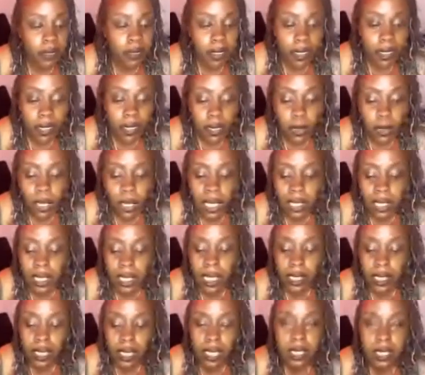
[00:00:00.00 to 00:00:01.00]
when I say I
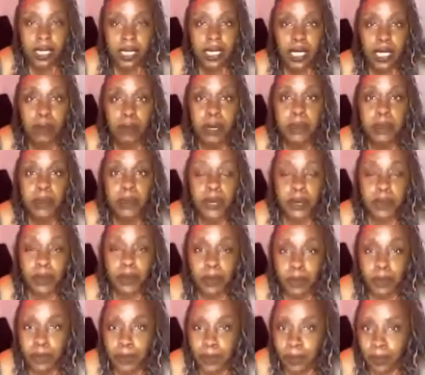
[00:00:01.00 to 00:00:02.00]
talk to dead people,
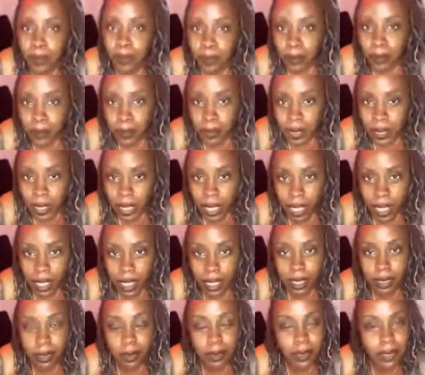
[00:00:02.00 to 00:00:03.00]

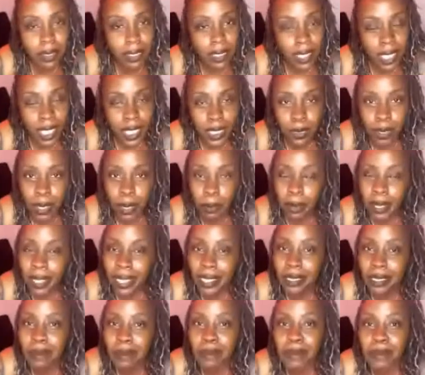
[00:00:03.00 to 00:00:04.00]
that's what I mean.
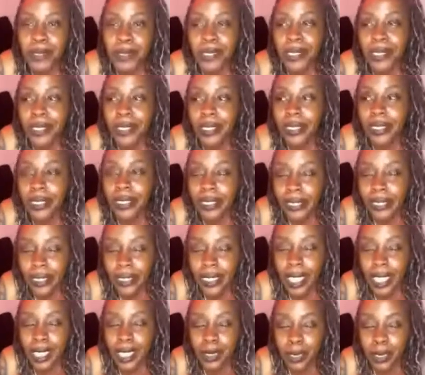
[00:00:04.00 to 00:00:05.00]

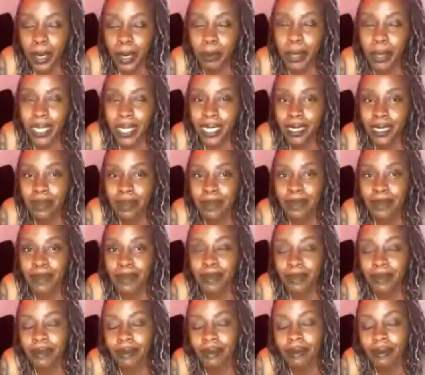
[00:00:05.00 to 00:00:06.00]
That's what I mean.
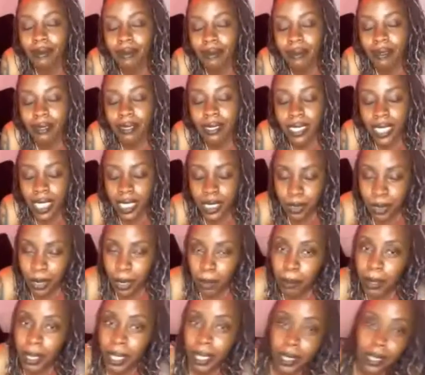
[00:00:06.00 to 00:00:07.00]
That's what I
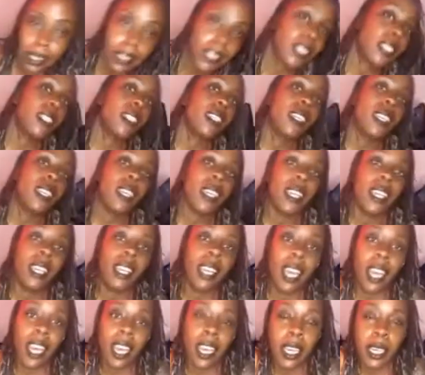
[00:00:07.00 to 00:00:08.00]
mean.
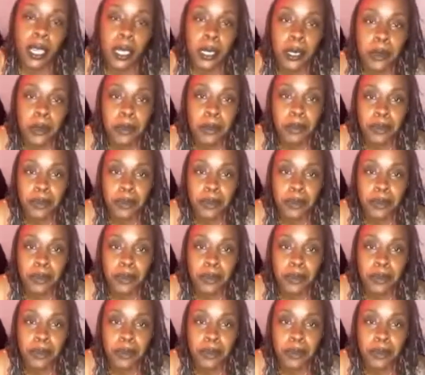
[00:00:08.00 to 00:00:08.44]
Um,